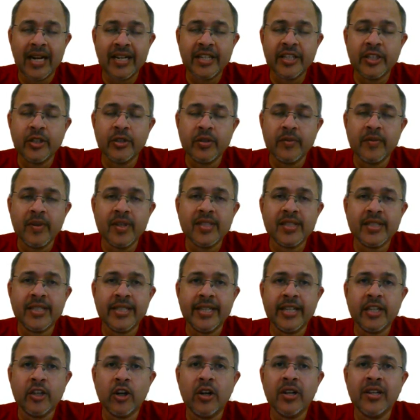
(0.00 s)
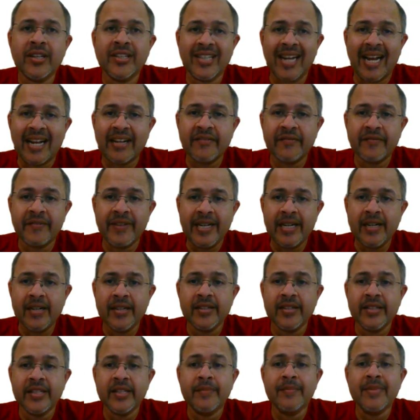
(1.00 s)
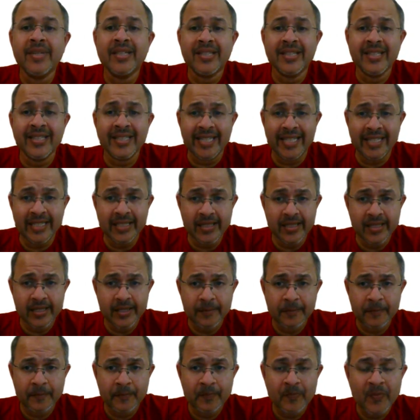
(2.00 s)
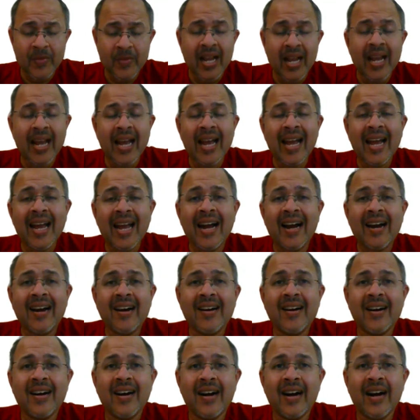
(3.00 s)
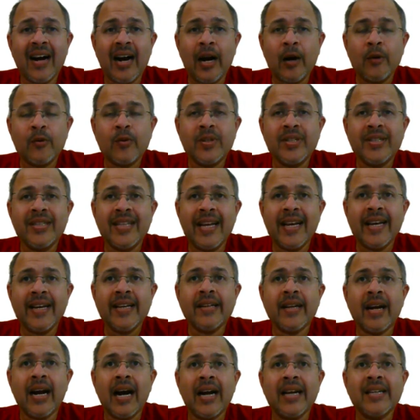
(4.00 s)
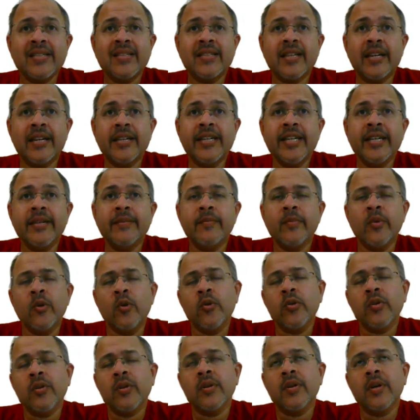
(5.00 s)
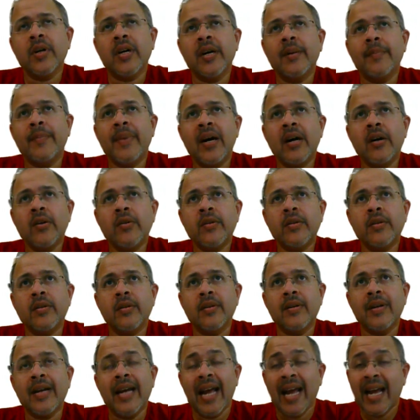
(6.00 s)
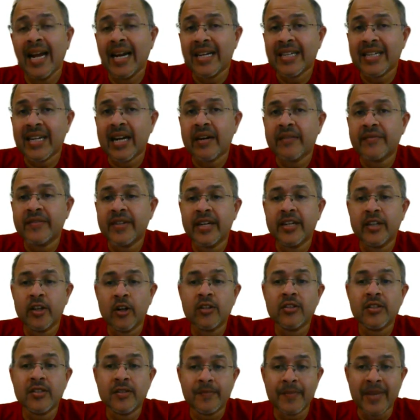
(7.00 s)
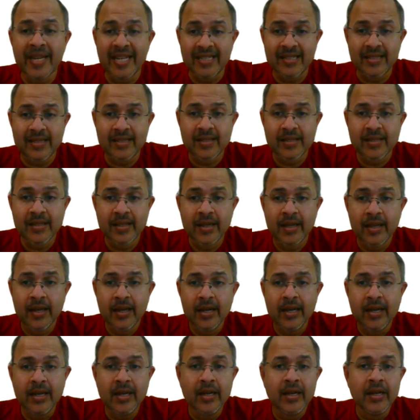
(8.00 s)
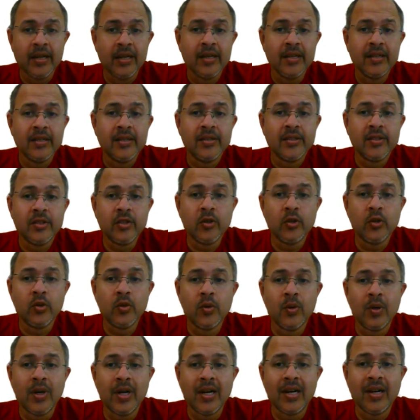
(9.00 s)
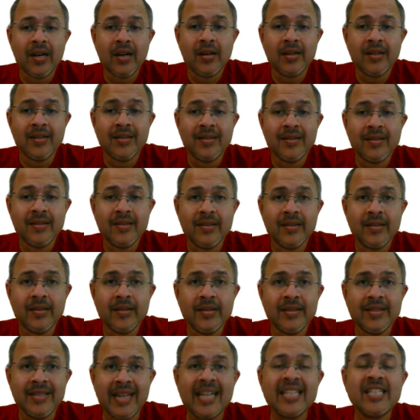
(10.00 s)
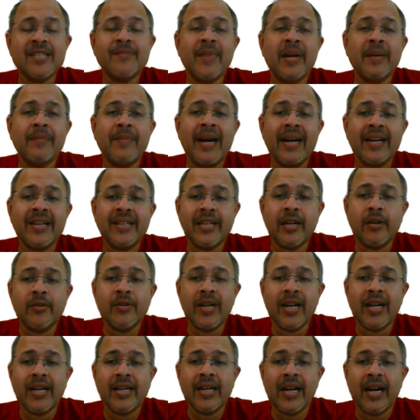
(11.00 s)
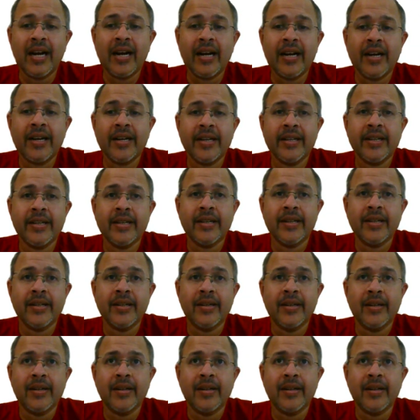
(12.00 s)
university called Cranfield near Milton Keynes. Out there, I studied more about aircraft and not space. So that's my background, and I